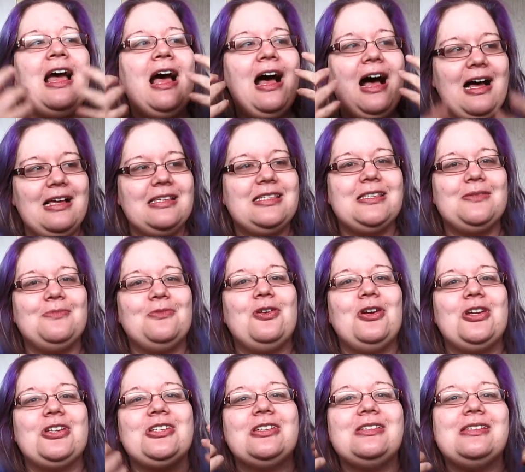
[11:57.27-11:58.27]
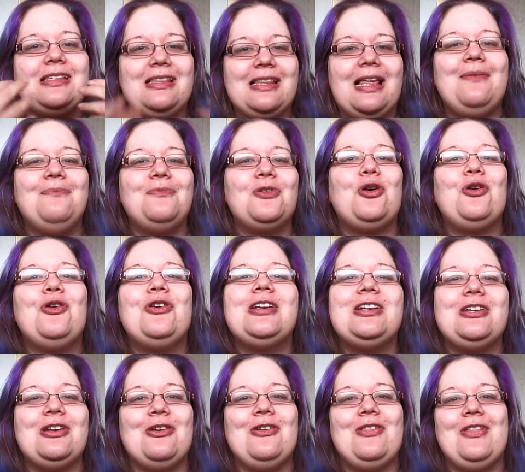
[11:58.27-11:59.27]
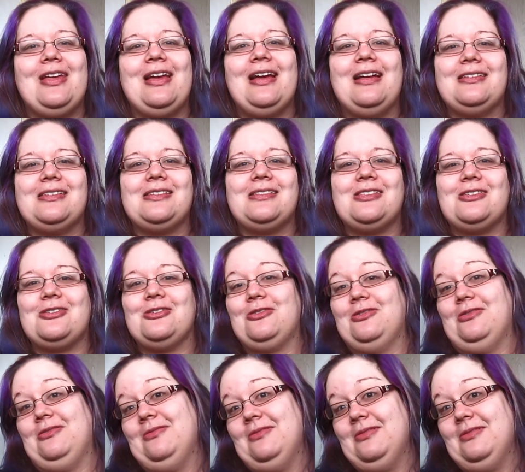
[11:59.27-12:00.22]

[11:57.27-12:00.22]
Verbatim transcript: ask them questions and then already know the answer to?